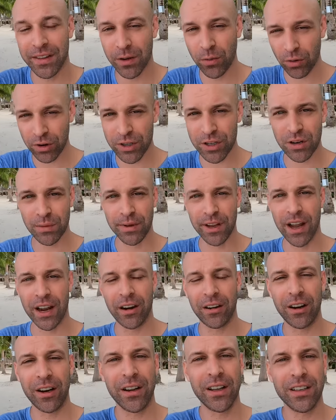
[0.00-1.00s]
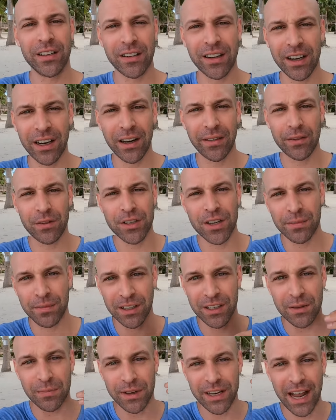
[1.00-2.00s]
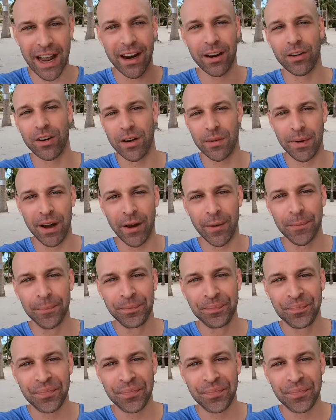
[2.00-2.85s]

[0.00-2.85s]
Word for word: They want you to be angry, and they're gonna give you something to be angry about.